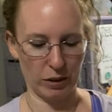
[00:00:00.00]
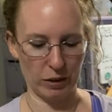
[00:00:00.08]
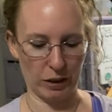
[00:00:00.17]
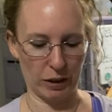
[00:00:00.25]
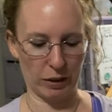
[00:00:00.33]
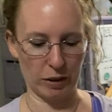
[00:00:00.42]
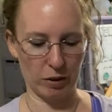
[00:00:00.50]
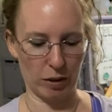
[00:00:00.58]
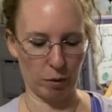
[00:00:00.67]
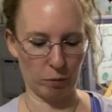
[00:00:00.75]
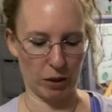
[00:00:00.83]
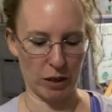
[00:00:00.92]
like
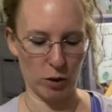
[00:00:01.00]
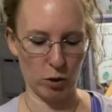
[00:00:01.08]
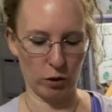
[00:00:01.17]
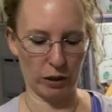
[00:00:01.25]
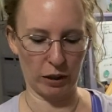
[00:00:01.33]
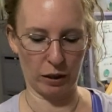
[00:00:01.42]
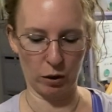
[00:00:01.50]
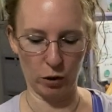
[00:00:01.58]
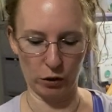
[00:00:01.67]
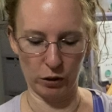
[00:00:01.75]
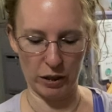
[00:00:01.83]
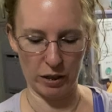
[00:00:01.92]
um, I start getting
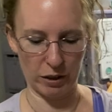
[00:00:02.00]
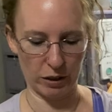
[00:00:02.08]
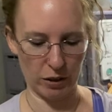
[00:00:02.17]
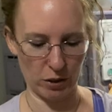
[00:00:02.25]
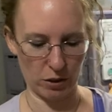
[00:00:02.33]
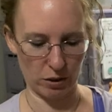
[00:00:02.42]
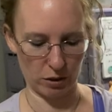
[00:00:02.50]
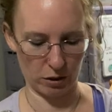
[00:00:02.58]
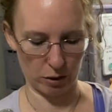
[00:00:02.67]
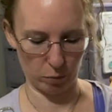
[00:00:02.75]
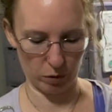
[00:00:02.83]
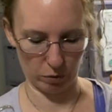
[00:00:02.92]
hungry because
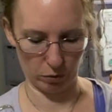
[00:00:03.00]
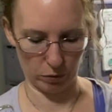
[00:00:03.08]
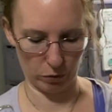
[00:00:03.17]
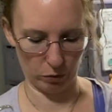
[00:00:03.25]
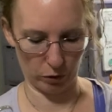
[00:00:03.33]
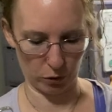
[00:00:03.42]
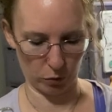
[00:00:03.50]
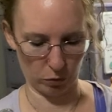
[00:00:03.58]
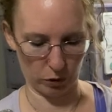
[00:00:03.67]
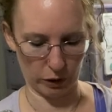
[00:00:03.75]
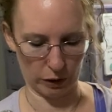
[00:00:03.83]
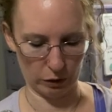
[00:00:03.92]
some of the food looks
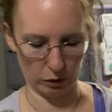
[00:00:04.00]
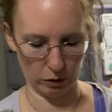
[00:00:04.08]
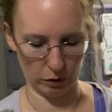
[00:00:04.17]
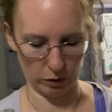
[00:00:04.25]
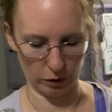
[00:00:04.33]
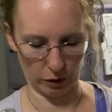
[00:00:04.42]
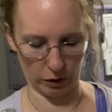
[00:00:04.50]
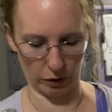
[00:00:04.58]
really good.